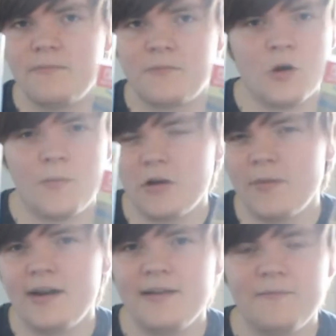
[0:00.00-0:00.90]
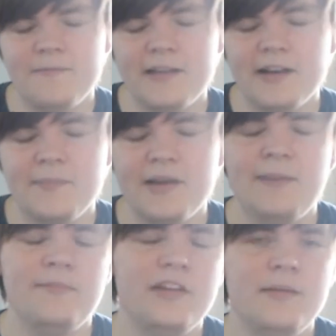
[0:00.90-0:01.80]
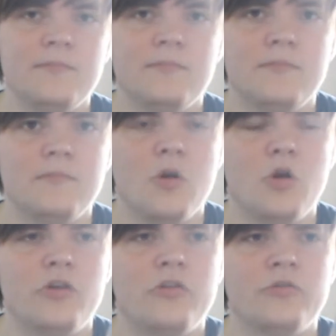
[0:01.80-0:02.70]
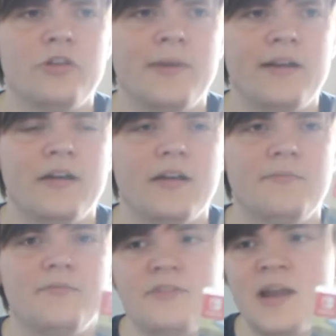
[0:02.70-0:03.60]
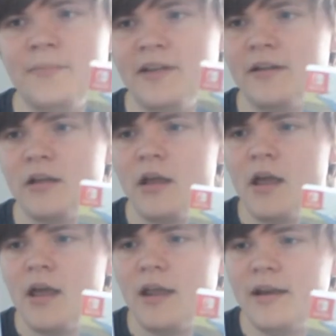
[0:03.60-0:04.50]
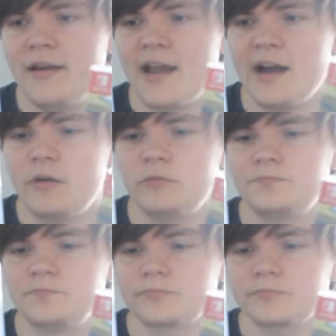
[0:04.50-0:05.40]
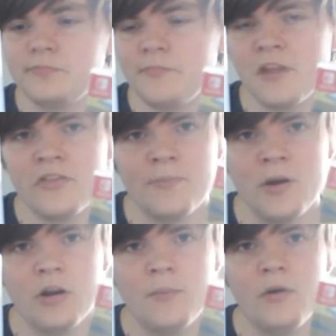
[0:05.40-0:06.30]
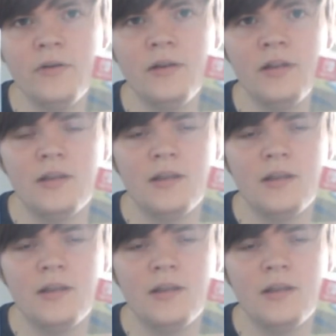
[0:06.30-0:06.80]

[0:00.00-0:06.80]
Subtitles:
caught Pokemon and basically became not gym leader, a champion. Now, the Pokemon,